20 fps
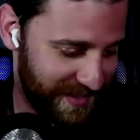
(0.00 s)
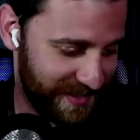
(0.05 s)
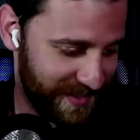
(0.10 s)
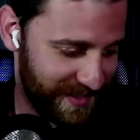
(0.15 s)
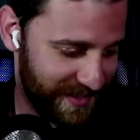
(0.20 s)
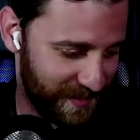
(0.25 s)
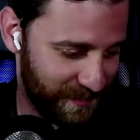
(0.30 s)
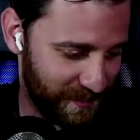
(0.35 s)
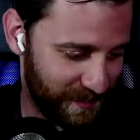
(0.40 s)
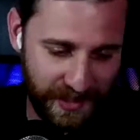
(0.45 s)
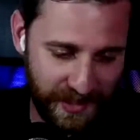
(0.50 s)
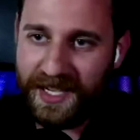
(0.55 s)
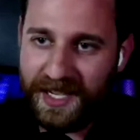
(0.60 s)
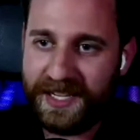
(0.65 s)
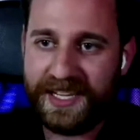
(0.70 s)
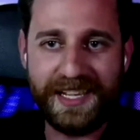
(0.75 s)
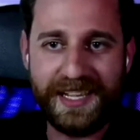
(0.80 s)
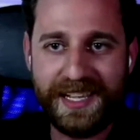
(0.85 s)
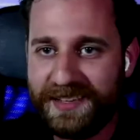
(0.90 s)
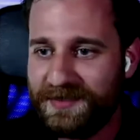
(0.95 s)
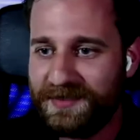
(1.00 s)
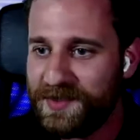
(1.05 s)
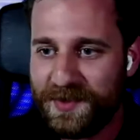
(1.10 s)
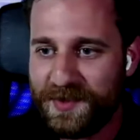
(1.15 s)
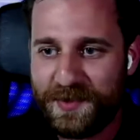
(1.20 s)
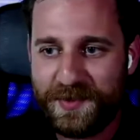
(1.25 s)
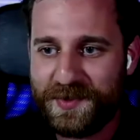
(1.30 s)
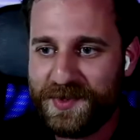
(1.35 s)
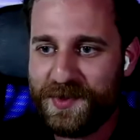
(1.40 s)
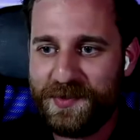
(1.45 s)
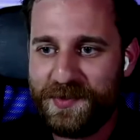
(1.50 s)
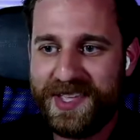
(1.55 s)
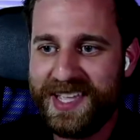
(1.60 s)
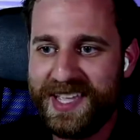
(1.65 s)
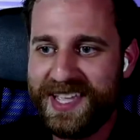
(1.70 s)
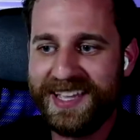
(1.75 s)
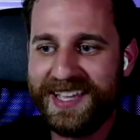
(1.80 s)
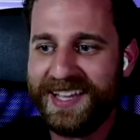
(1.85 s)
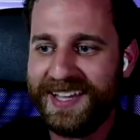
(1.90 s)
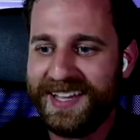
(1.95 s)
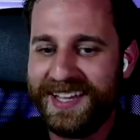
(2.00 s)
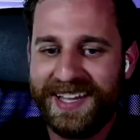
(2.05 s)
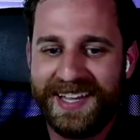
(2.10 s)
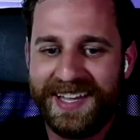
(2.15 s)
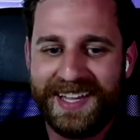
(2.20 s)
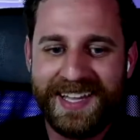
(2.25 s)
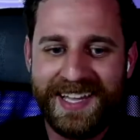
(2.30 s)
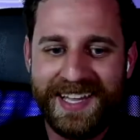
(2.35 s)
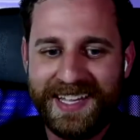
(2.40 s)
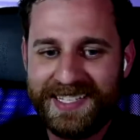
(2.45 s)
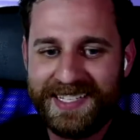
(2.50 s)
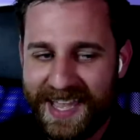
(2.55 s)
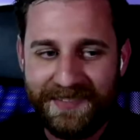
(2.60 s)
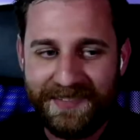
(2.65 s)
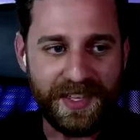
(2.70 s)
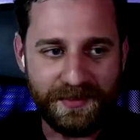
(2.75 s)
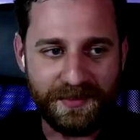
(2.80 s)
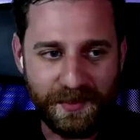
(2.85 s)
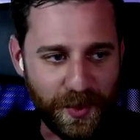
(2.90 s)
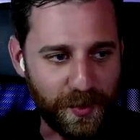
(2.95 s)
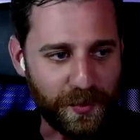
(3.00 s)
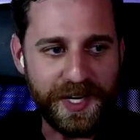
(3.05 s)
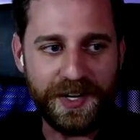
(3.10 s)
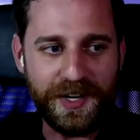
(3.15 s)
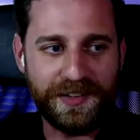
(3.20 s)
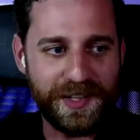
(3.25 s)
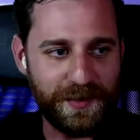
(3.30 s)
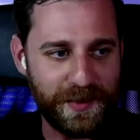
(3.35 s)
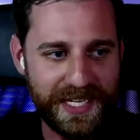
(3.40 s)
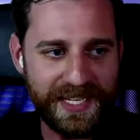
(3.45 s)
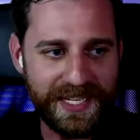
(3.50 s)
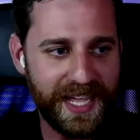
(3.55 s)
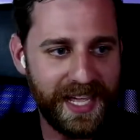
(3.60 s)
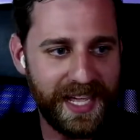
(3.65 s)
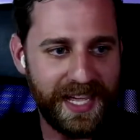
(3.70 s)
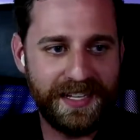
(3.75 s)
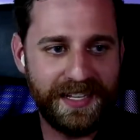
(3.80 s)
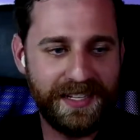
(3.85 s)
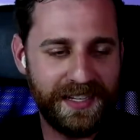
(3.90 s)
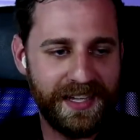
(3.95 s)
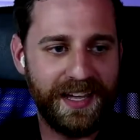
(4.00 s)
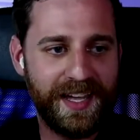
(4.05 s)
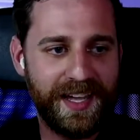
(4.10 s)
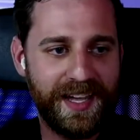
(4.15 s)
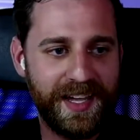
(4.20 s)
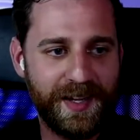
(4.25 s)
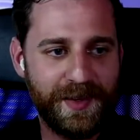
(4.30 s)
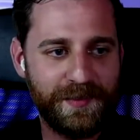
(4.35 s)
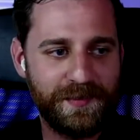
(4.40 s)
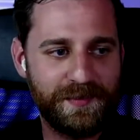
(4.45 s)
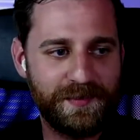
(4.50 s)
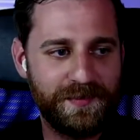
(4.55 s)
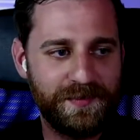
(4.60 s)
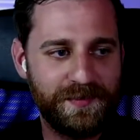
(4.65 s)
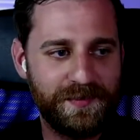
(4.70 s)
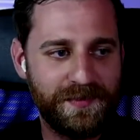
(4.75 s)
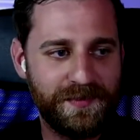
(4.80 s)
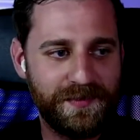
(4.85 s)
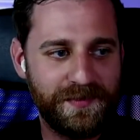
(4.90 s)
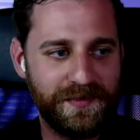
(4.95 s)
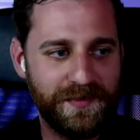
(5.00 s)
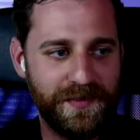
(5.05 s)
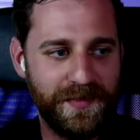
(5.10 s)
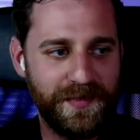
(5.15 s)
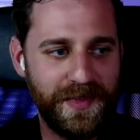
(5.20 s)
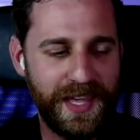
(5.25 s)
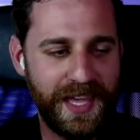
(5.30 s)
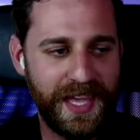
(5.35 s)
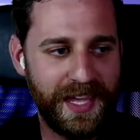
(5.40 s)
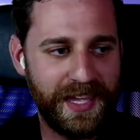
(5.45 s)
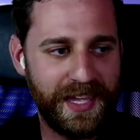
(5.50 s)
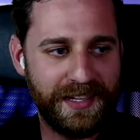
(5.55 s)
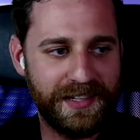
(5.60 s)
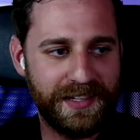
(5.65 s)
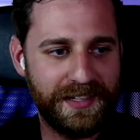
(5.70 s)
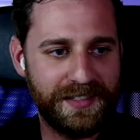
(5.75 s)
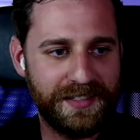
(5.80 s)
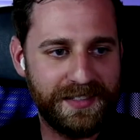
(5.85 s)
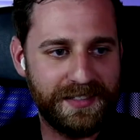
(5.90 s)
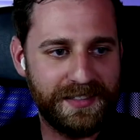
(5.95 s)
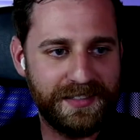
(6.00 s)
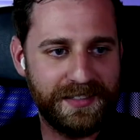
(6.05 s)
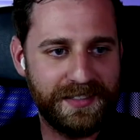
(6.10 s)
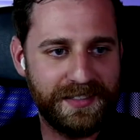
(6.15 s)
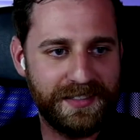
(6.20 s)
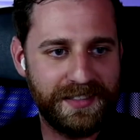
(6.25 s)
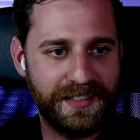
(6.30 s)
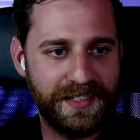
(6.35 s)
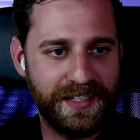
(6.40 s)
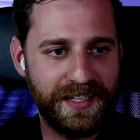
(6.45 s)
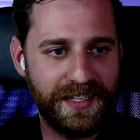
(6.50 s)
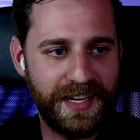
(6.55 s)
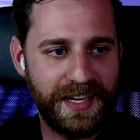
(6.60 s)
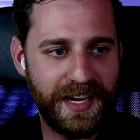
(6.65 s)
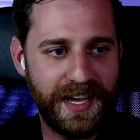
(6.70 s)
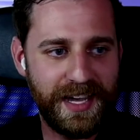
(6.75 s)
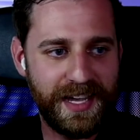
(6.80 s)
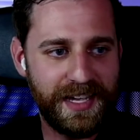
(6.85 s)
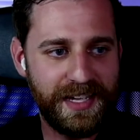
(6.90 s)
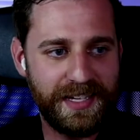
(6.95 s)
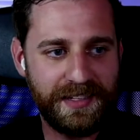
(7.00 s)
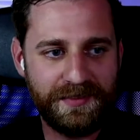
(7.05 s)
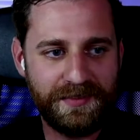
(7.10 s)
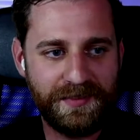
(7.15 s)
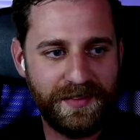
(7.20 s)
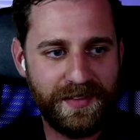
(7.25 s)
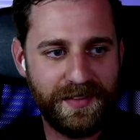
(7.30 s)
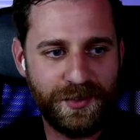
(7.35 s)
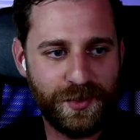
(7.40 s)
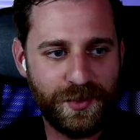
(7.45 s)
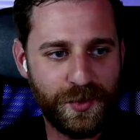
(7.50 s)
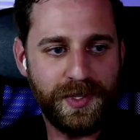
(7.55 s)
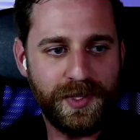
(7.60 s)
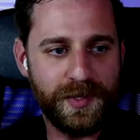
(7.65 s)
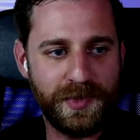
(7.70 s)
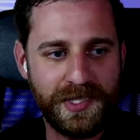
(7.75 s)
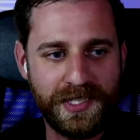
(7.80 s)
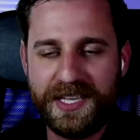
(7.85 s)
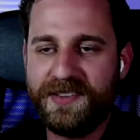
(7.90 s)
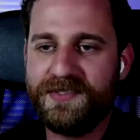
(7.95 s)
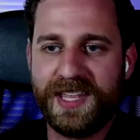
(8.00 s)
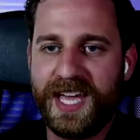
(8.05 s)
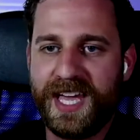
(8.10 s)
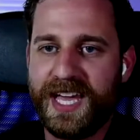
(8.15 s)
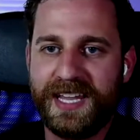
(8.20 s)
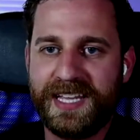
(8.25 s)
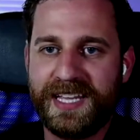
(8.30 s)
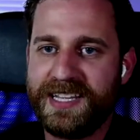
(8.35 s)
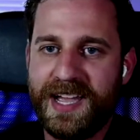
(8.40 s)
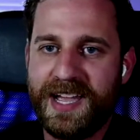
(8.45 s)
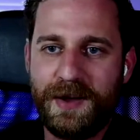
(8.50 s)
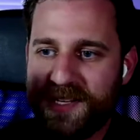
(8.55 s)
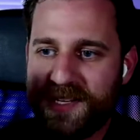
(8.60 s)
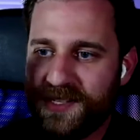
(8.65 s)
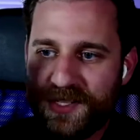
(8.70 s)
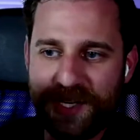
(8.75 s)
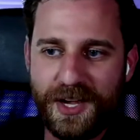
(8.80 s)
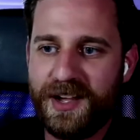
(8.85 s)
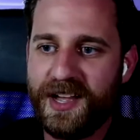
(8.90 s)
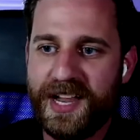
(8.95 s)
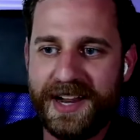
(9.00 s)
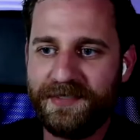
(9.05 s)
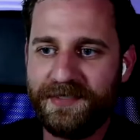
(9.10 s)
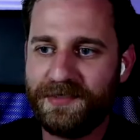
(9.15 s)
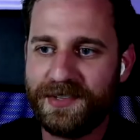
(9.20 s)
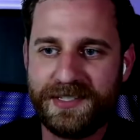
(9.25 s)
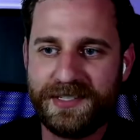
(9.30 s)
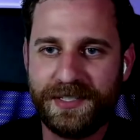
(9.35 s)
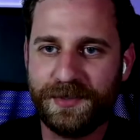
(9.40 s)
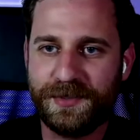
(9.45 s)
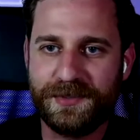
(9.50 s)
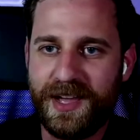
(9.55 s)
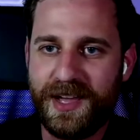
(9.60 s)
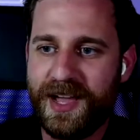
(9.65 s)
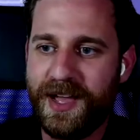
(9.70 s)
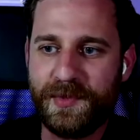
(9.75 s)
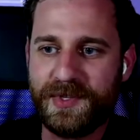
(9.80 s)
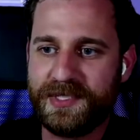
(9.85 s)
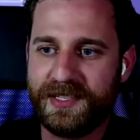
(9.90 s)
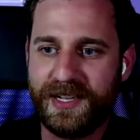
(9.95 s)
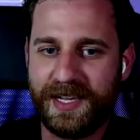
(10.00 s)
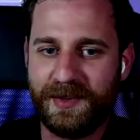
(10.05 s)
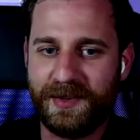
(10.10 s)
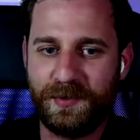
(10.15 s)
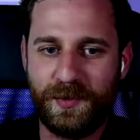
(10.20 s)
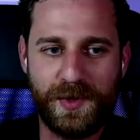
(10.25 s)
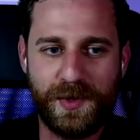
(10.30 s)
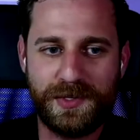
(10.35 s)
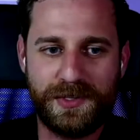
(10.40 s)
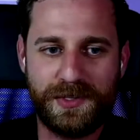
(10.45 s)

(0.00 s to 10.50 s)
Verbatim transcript: lucky to have the career that we did. And I truly believe that. That's how I saw it every single time. It's like we were